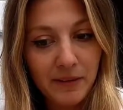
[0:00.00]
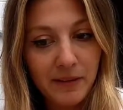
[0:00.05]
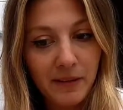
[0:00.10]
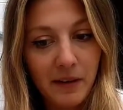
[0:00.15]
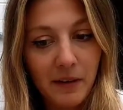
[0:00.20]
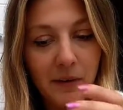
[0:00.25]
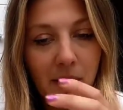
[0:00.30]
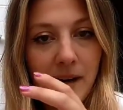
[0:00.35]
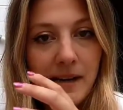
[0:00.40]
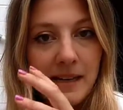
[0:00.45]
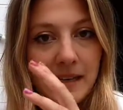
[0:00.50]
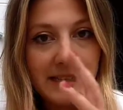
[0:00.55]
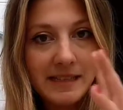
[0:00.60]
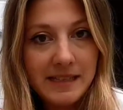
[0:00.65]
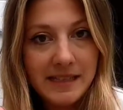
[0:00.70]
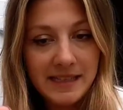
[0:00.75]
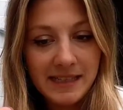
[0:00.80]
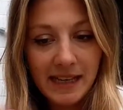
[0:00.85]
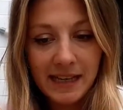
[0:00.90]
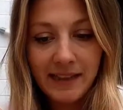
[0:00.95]
So I needed
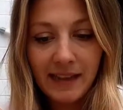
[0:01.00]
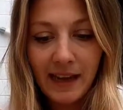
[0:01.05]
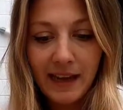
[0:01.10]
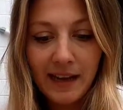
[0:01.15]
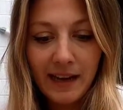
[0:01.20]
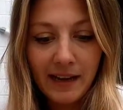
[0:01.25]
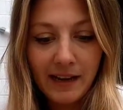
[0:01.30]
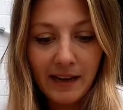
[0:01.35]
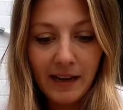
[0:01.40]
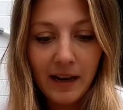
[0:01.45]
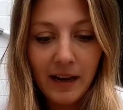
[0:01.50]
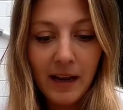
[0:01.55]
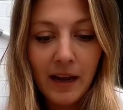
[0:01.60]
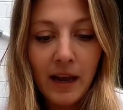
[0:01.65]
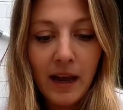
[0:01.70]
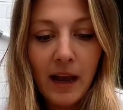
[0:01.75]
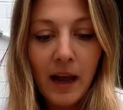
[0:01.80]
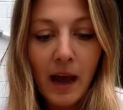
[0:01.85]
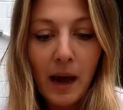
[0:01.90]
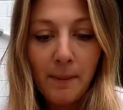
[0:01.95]
to take that in
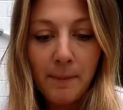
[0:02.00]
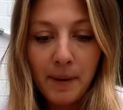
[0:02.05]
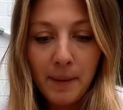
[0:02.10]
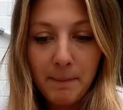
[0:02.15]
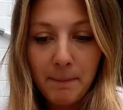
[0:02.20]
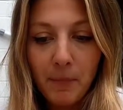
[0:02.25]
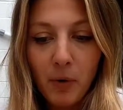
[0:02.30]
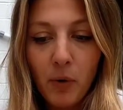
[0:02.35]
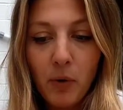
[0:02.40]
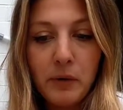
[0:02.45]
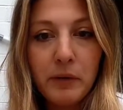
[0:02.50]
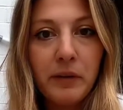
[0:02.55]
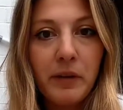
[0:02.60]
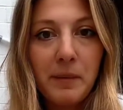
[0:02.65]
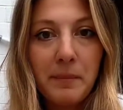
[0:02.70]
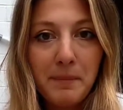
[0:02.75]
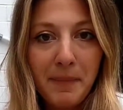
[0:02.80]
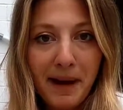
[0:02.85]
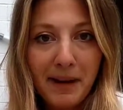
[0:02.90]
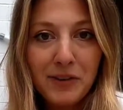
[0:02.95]
a bit more so
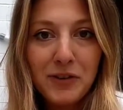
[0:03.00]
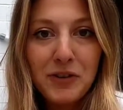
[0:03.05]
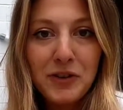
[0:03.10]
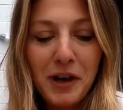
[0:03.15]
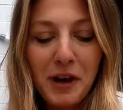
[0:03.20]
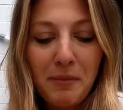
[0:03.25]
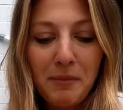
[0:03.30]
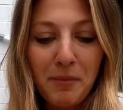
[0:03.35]
it matched